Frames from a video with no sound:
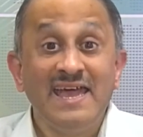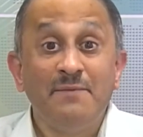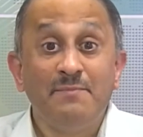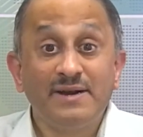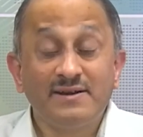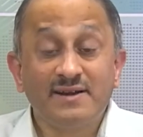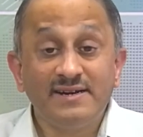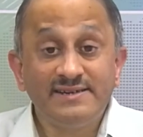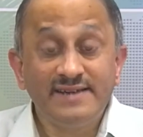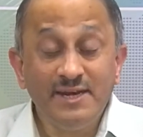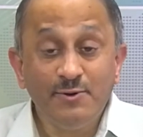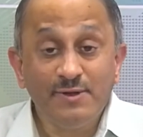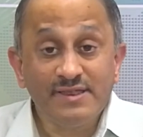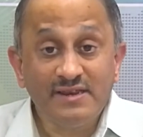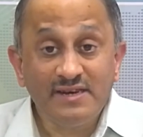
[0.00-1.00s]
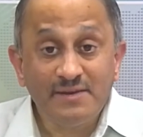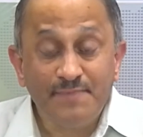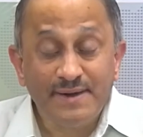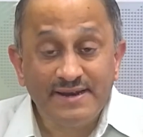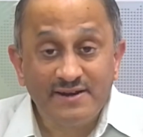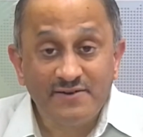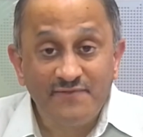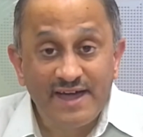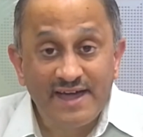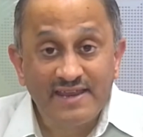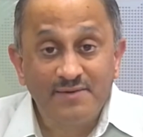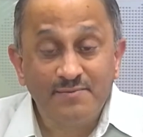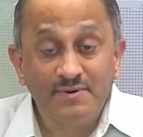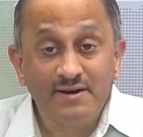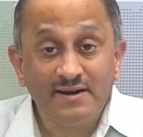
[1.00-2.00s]
But continuous independent
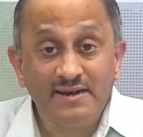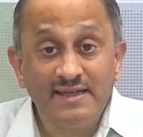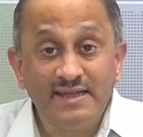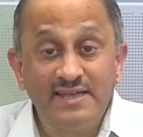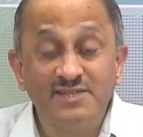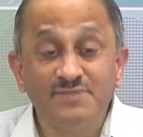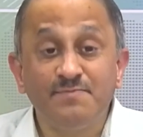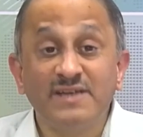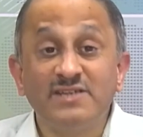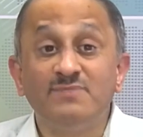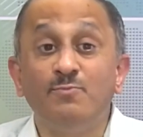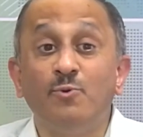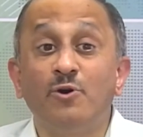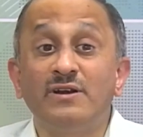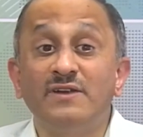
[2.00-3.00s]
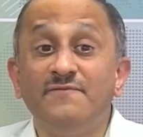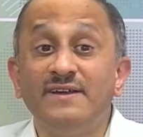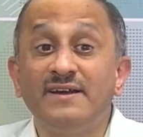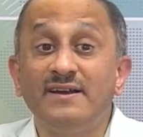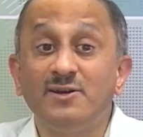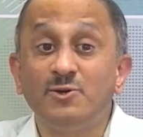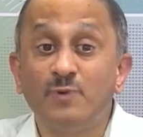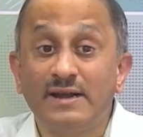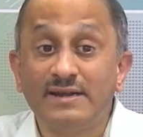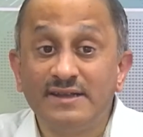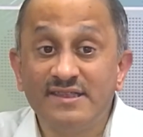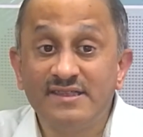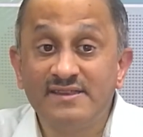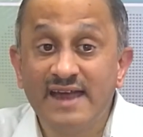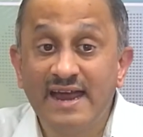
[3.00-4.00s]
variable is much more difficult to
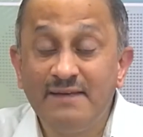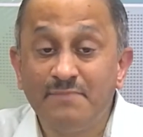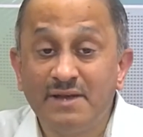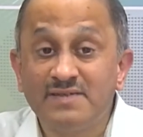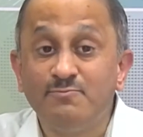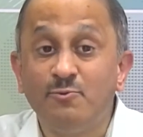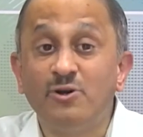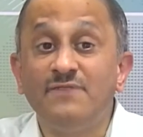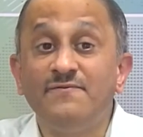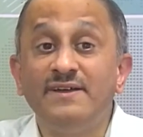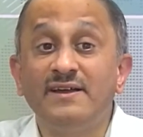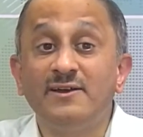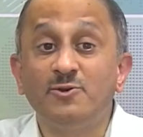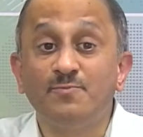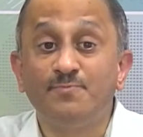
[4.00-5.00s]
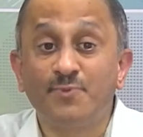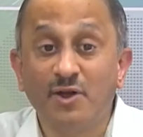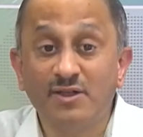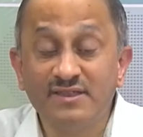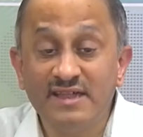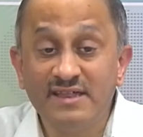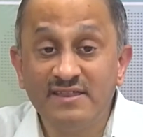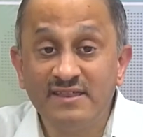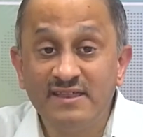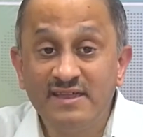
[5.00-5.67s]
understand, much more difficult to process.